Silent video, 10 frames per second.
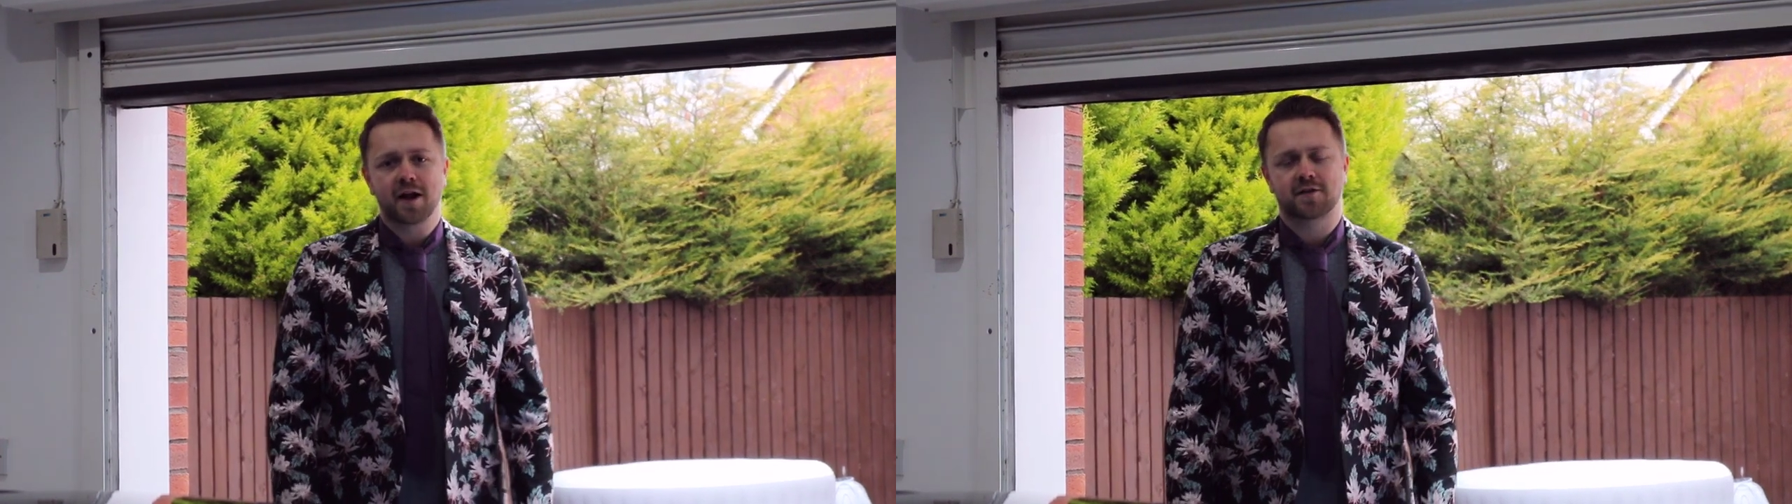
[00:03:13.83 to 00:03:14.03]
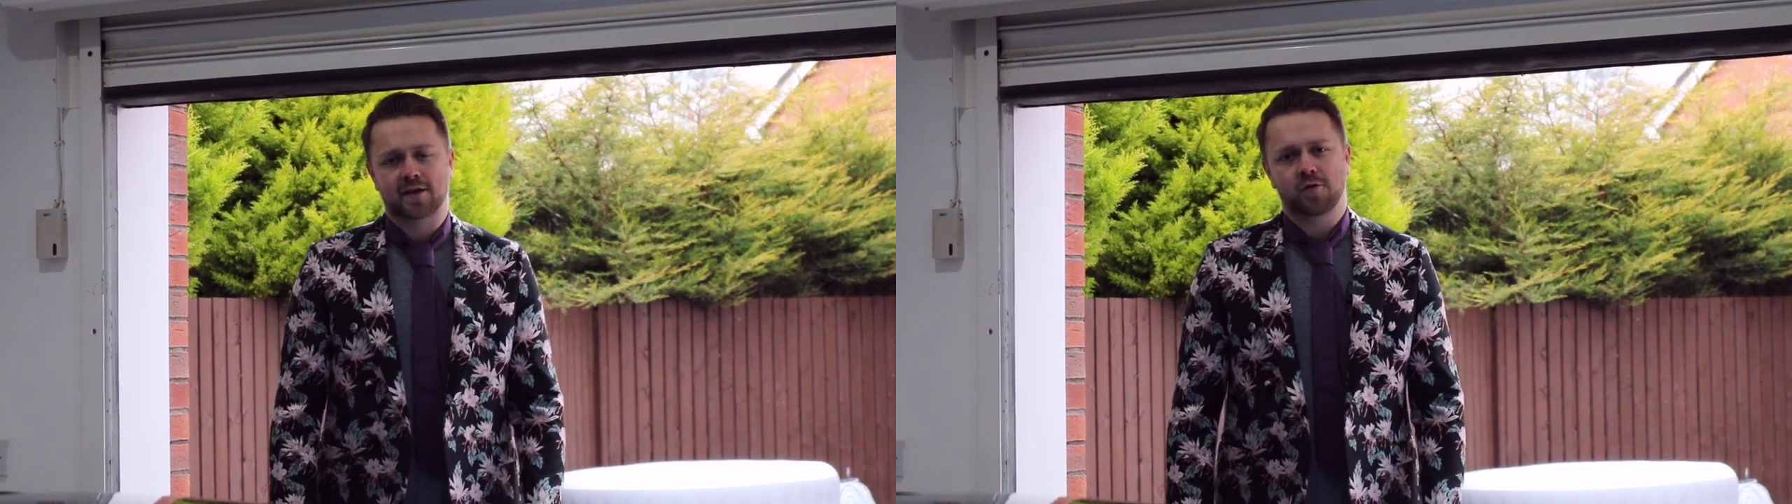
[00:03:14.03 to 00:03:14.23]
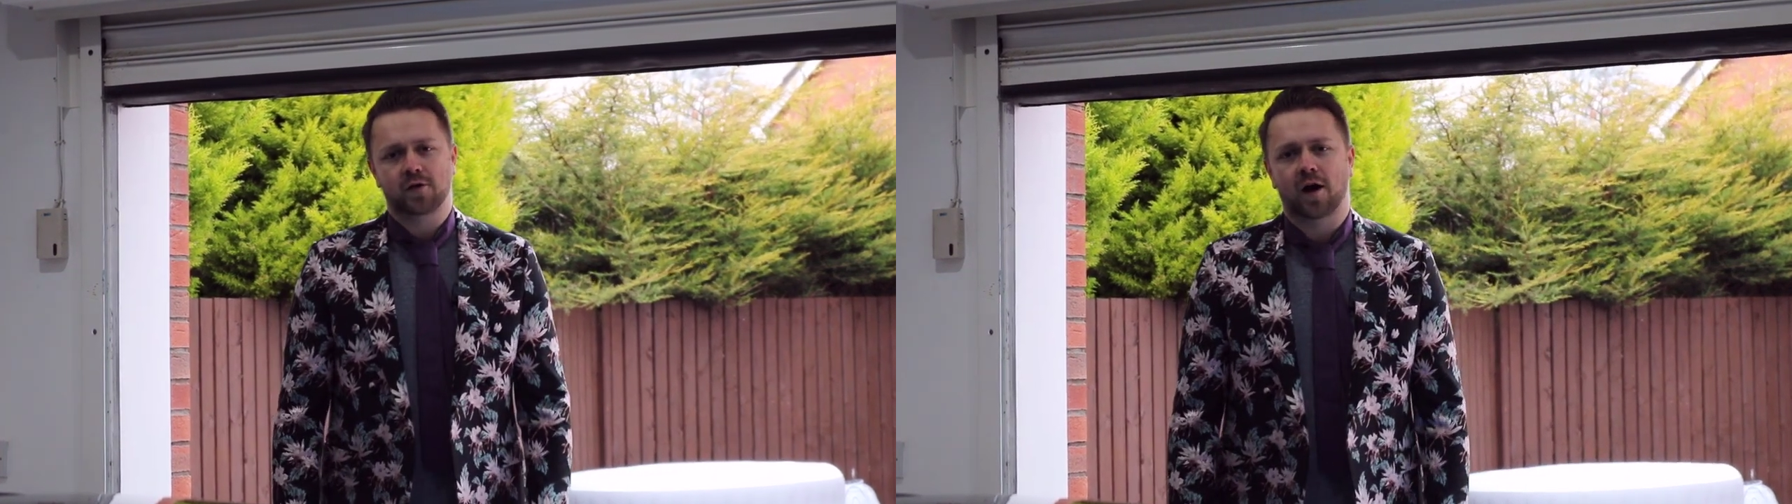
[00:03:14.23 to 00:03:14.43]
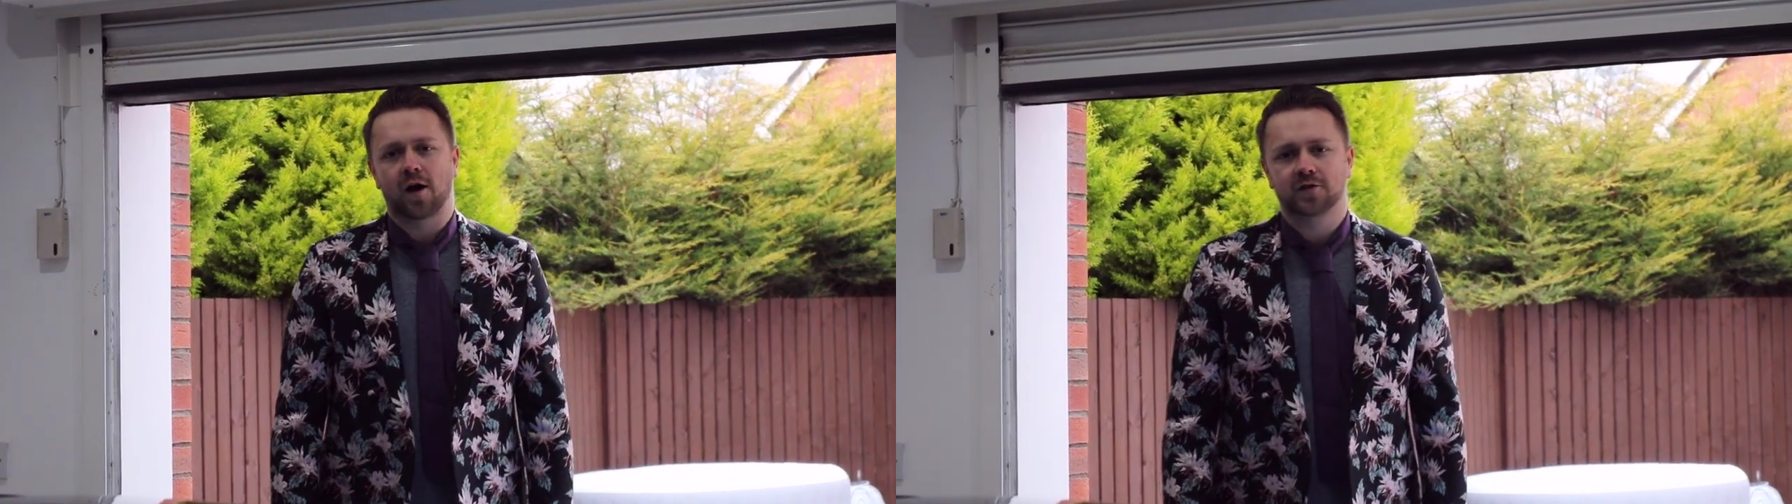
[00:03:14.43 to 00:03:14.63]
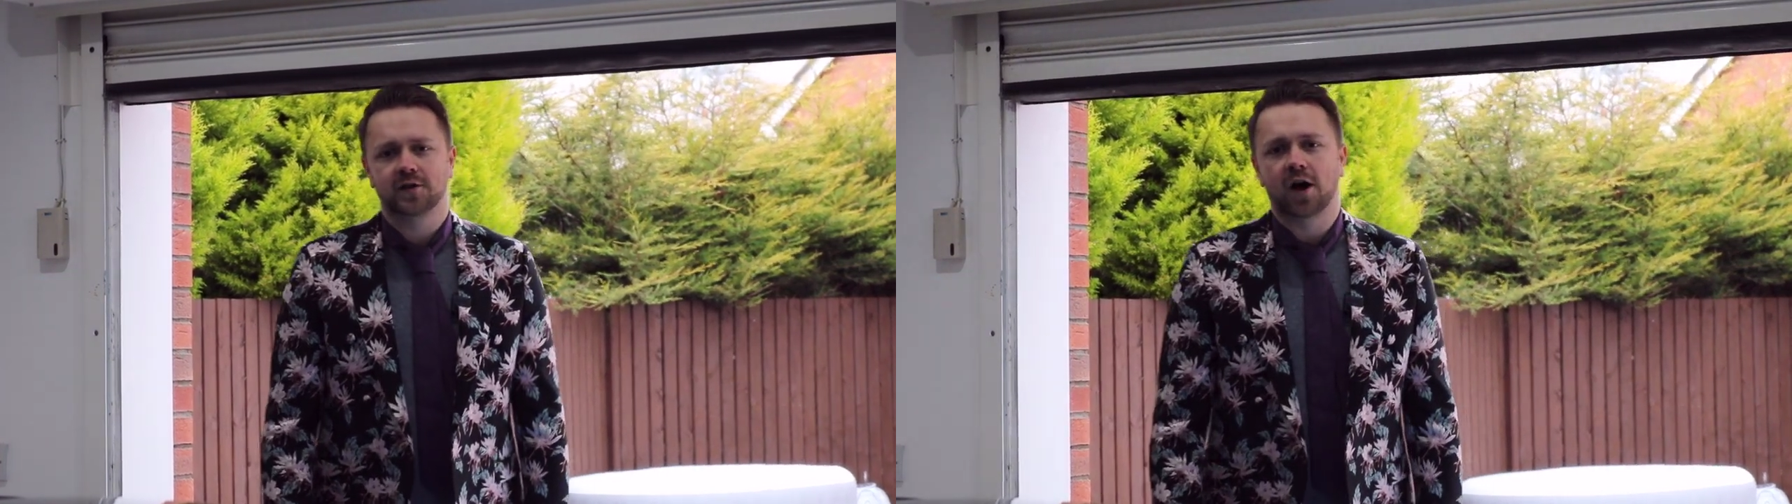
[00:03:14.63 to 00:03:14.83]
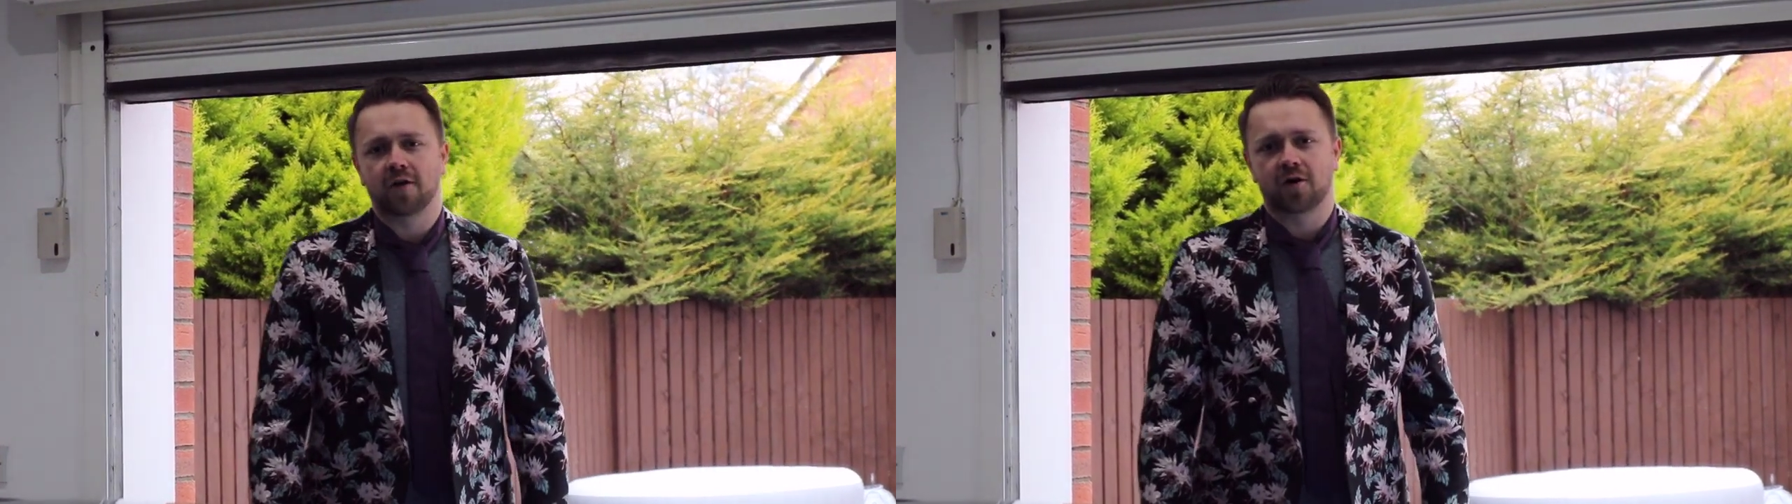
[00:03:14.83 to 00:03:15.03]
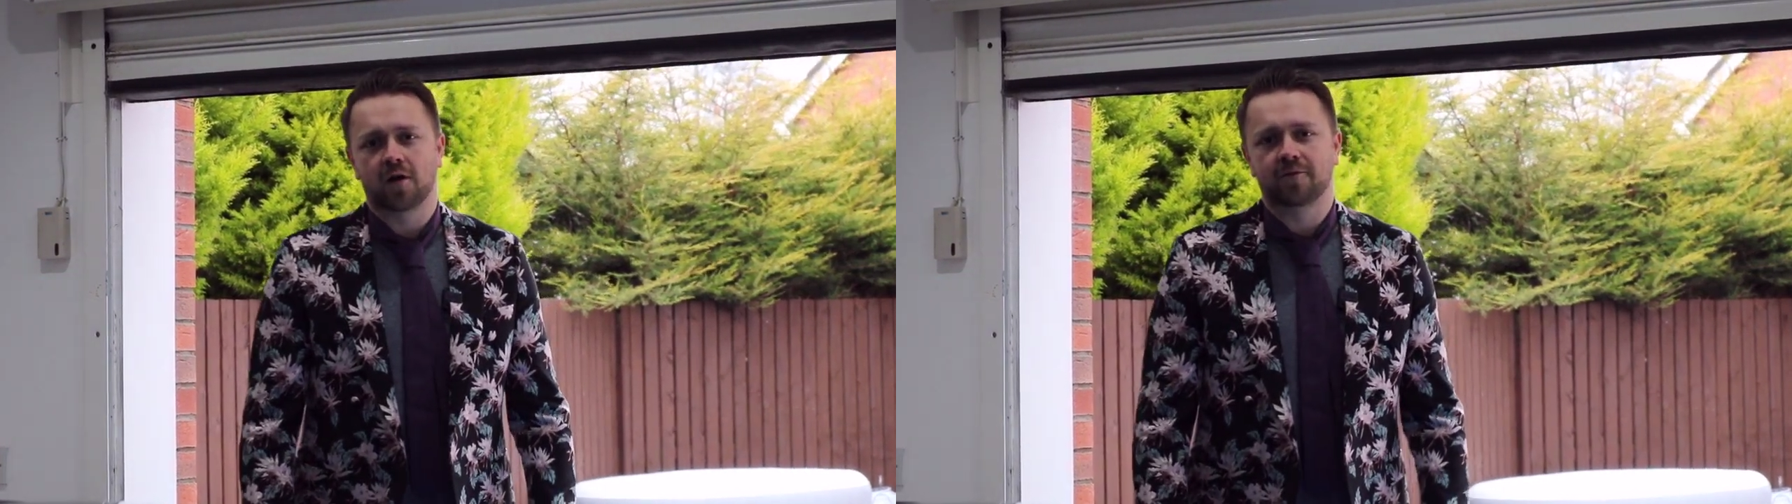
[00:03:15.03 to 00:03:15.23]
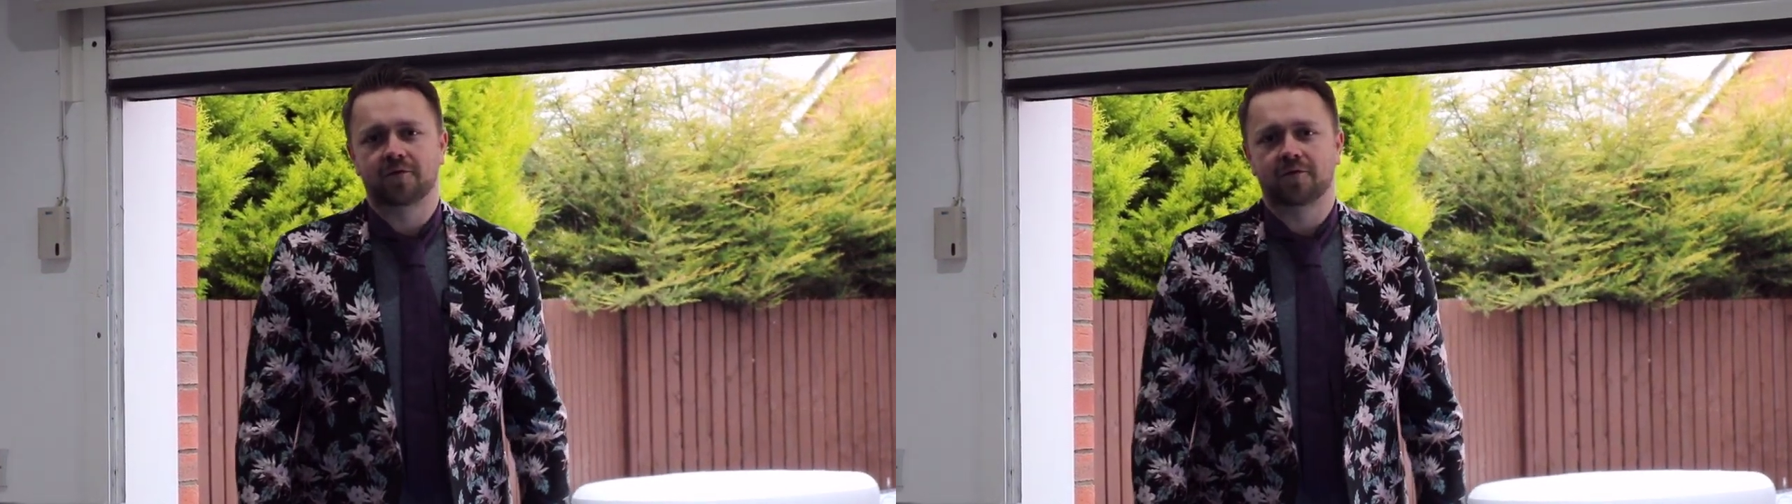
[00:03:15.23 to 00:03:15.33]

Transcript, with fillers: and sell cars and cover up